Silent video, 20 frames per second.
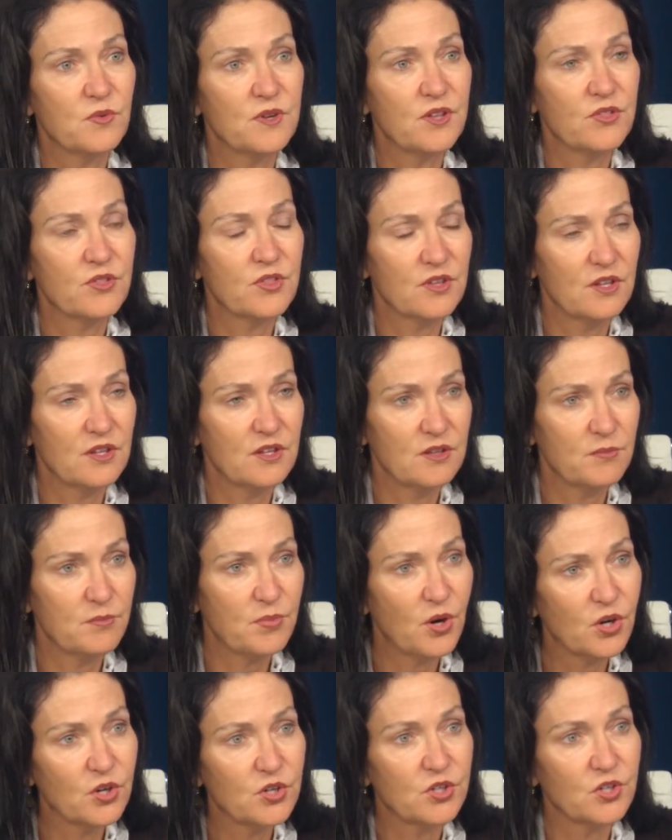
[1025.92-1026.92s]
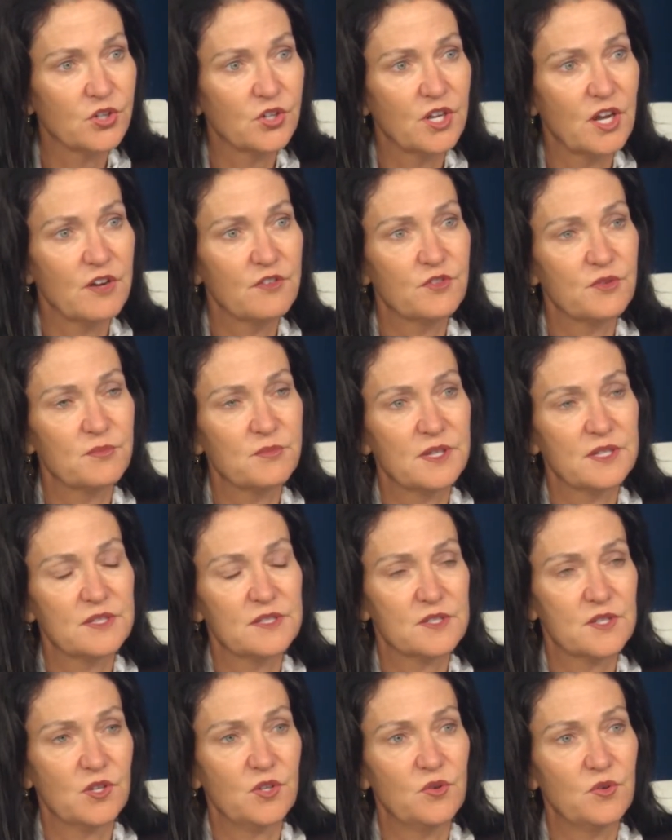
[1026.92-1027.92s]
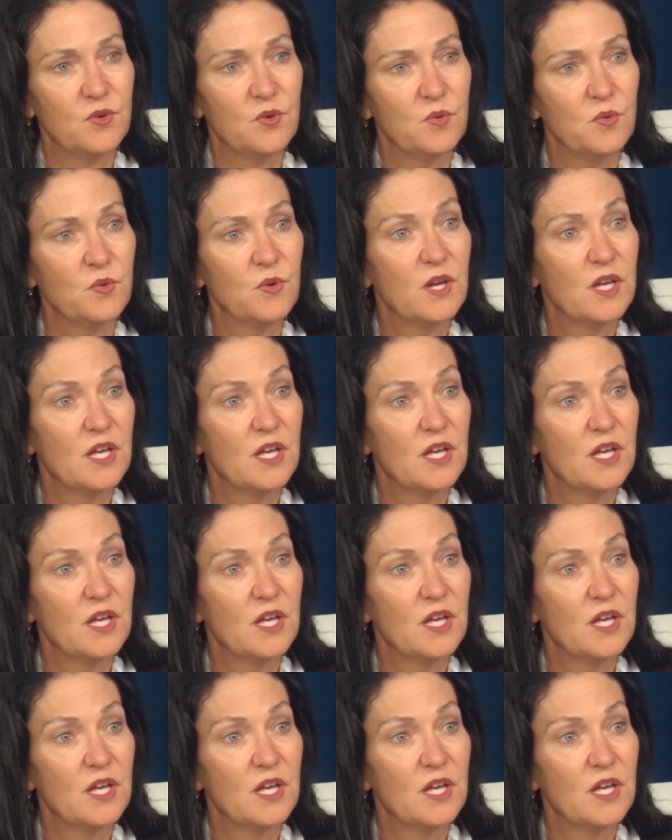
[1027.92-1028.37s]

with partner governments who